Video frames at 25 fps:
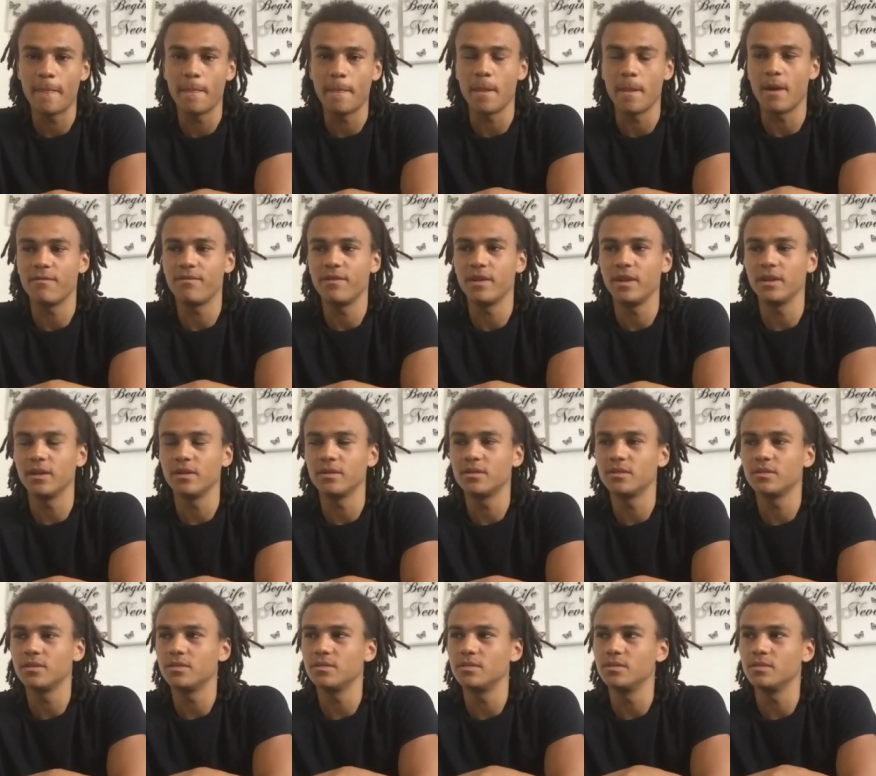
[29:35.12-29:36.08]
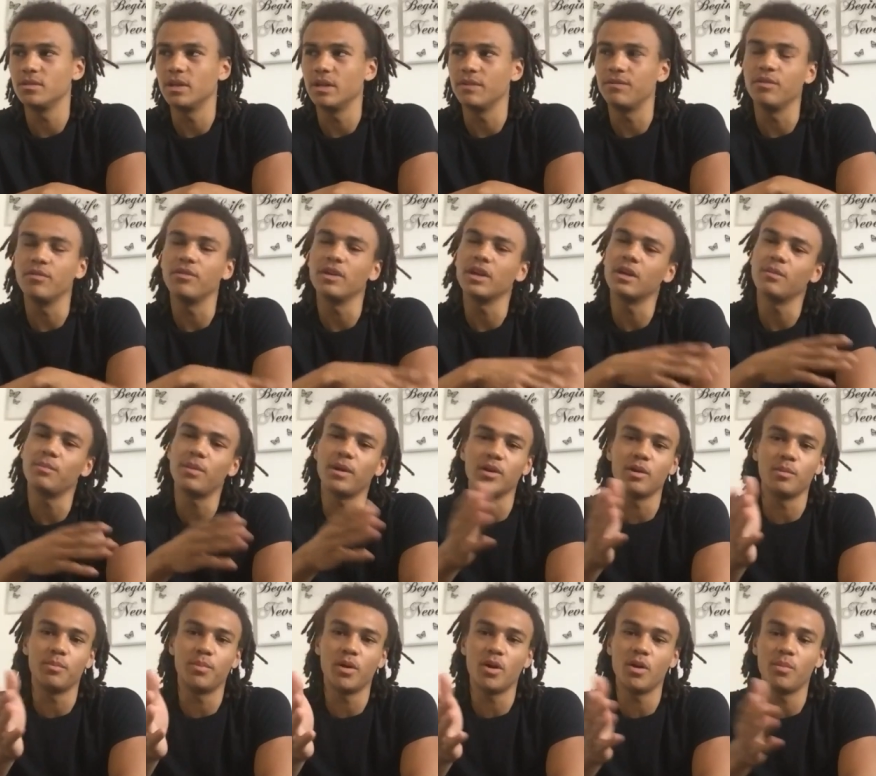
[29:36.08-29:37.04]
I think if you think about
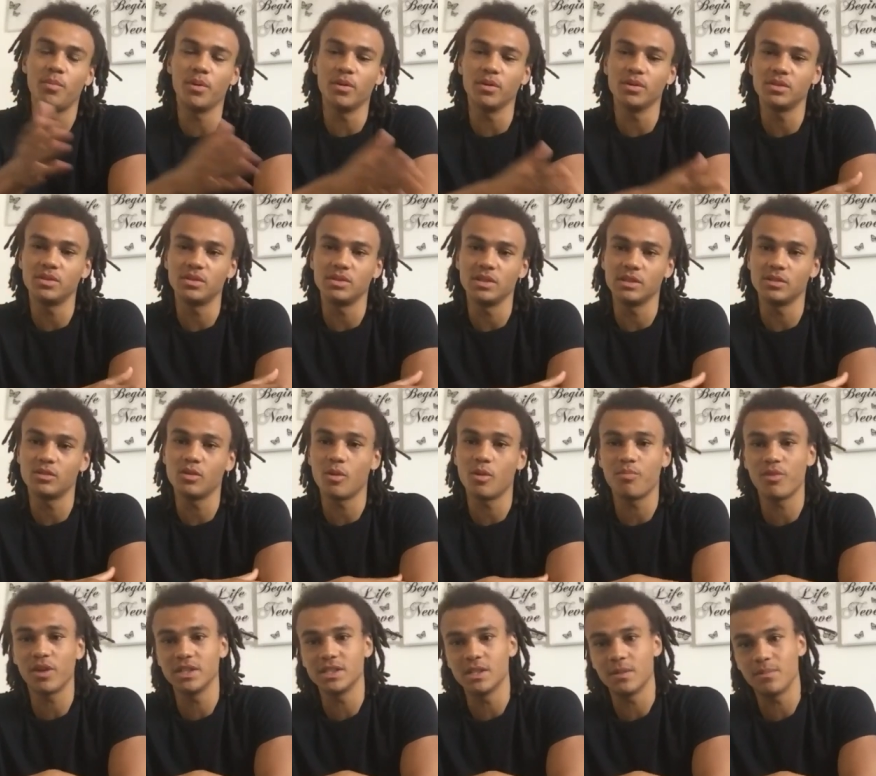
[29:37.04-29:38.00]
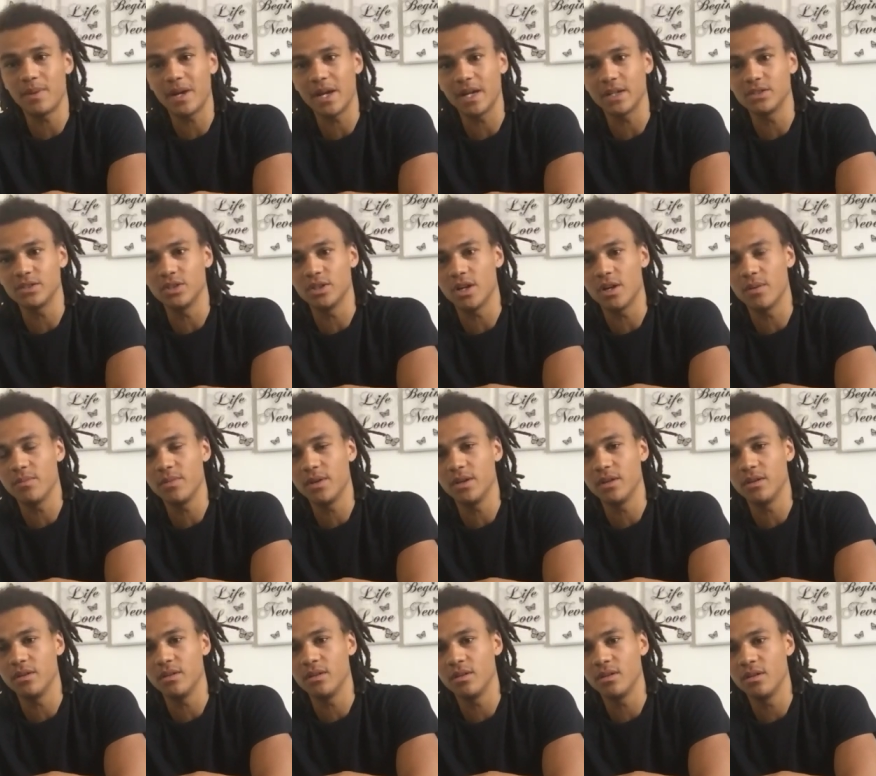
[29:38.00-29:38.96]
your purpose, it sort of brings it back. Do you know what I
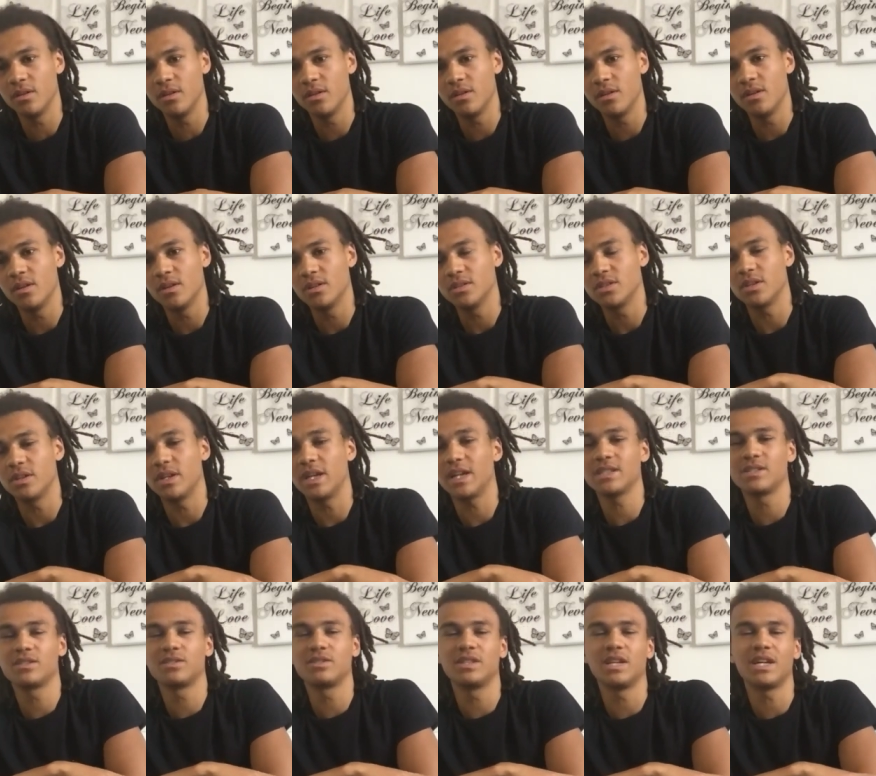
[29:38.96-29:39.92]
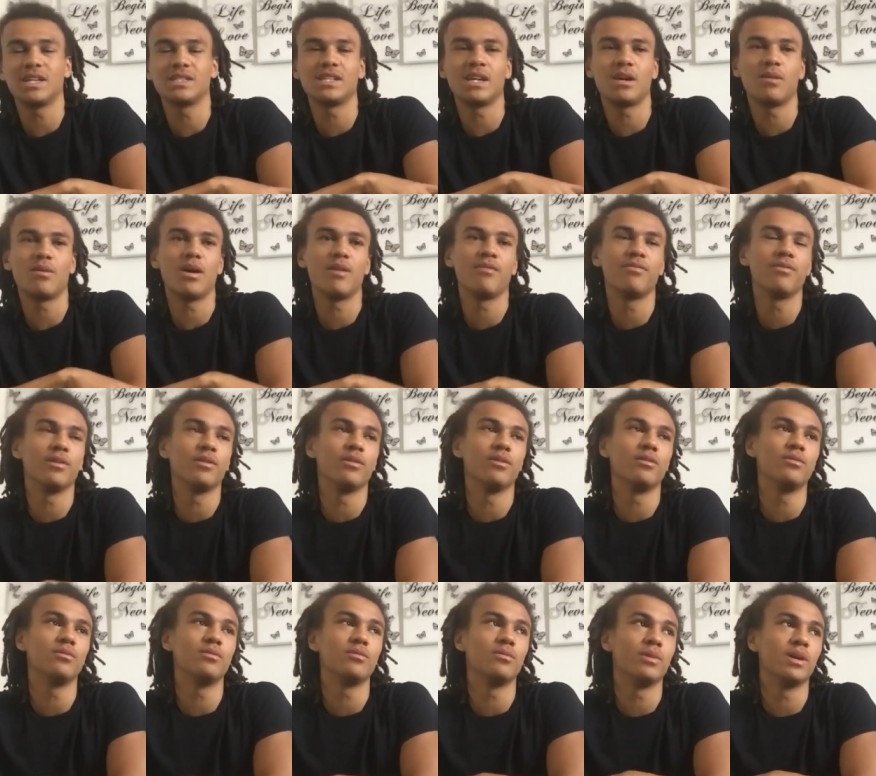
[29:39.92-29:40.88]
mean? So that's how I
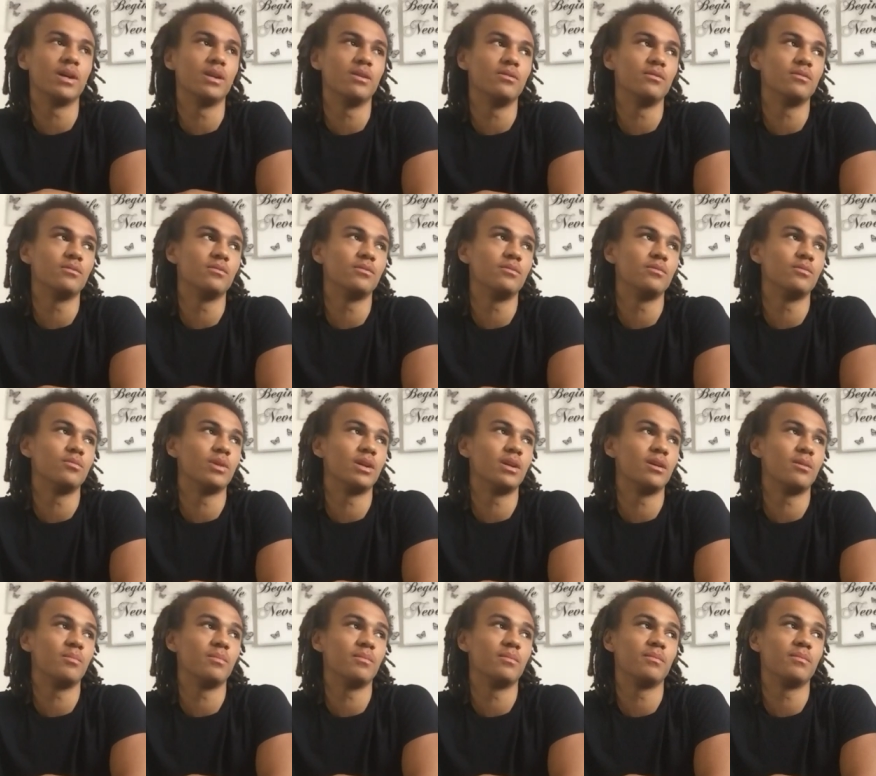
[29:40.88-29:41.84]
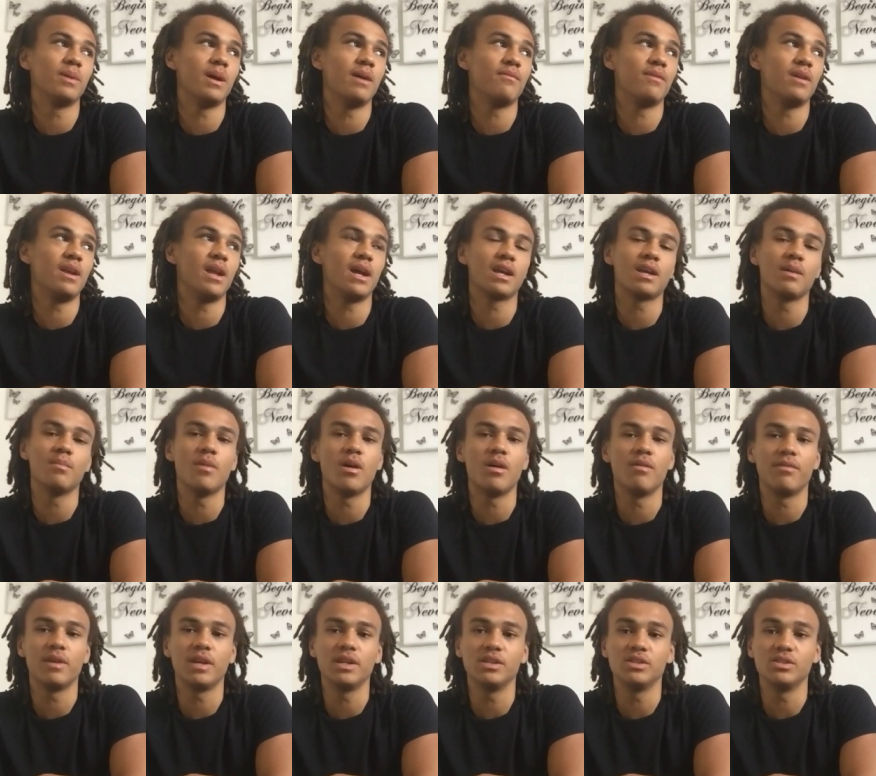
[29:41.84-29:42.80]
feel when I'm ever lacking
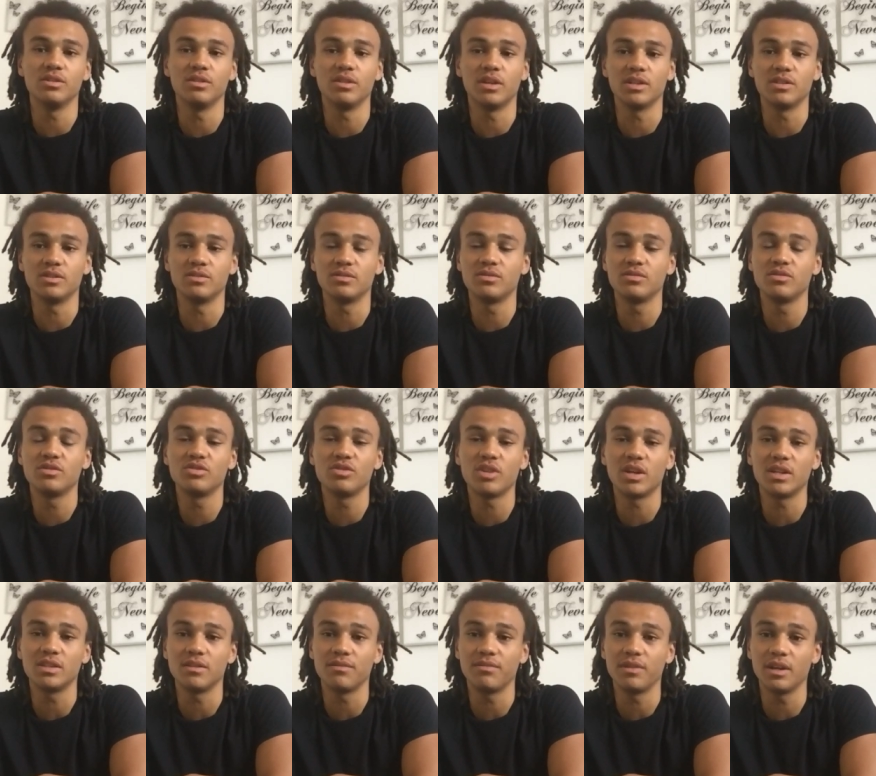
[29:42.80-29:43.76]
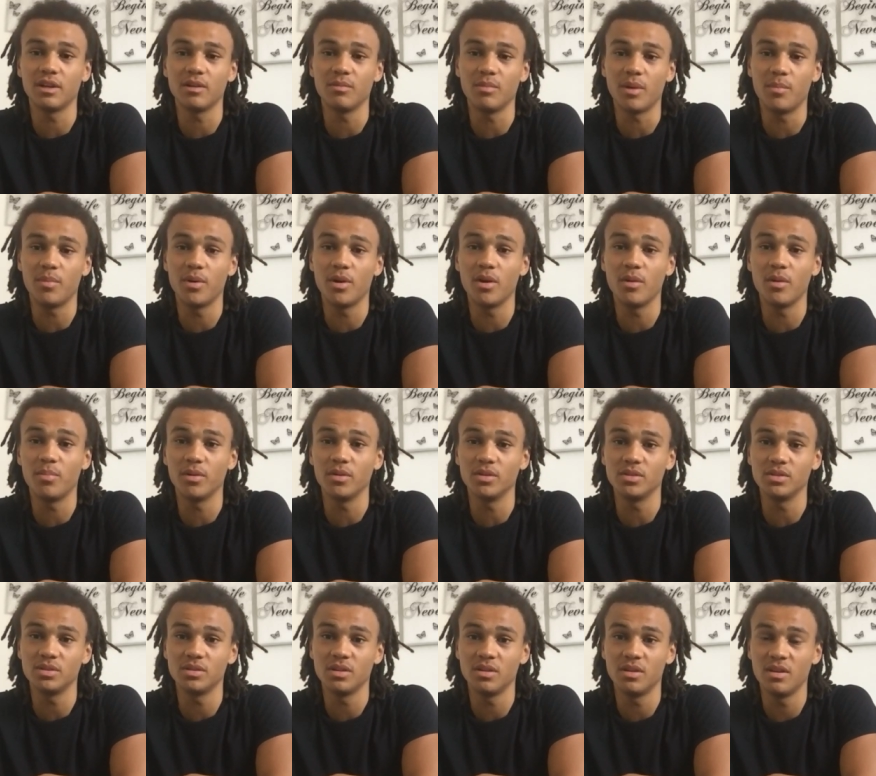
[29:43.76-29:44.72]
motivation. I just try to think of my
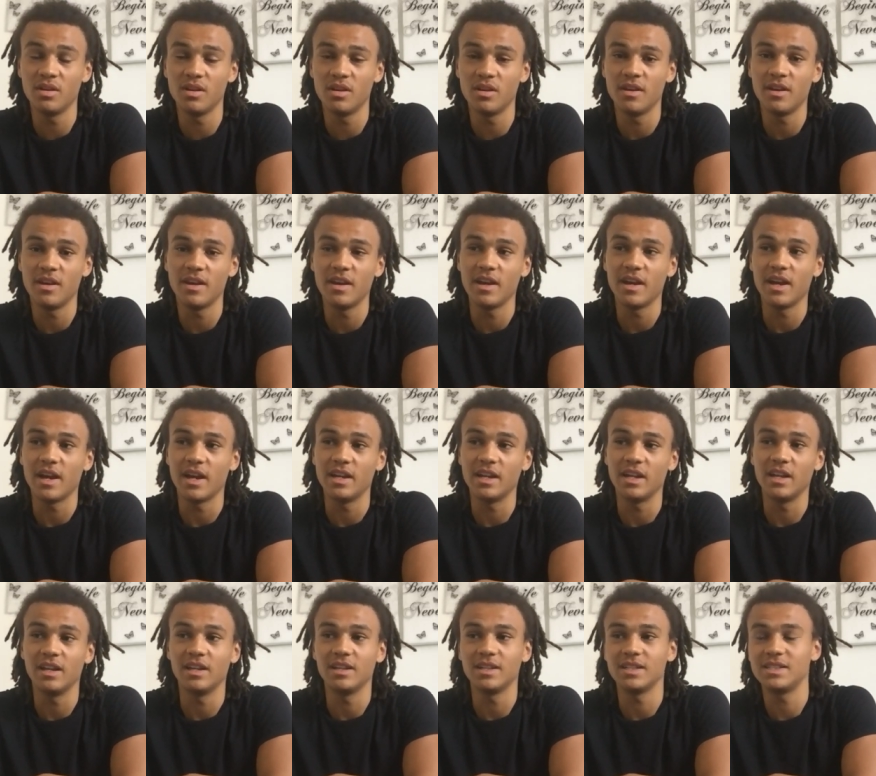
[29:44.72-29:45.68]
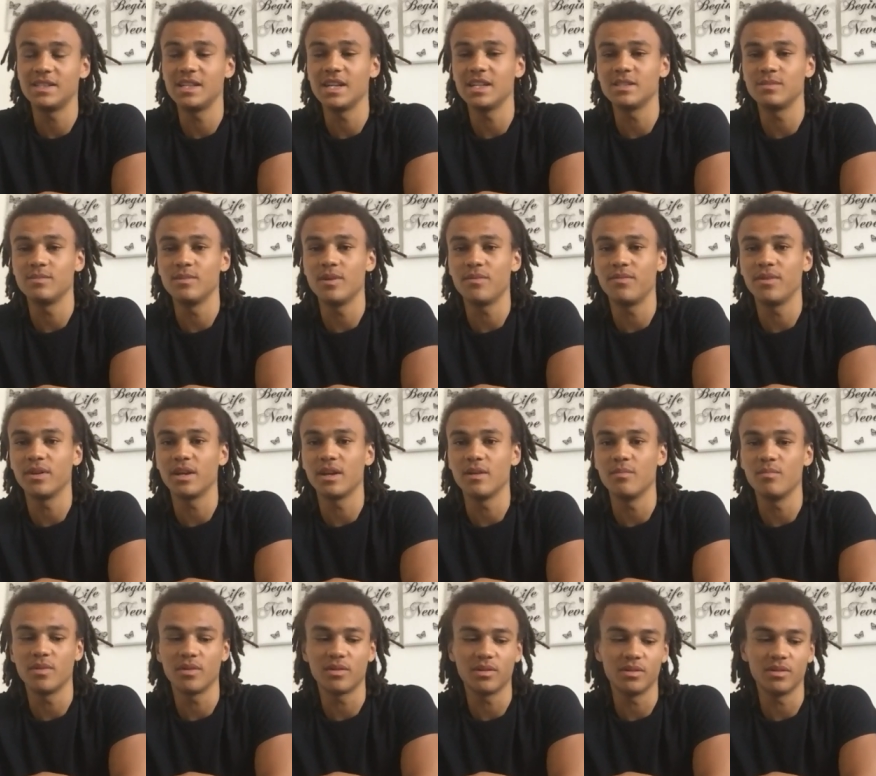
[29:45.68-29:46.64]
purpose, and then it sets me off again,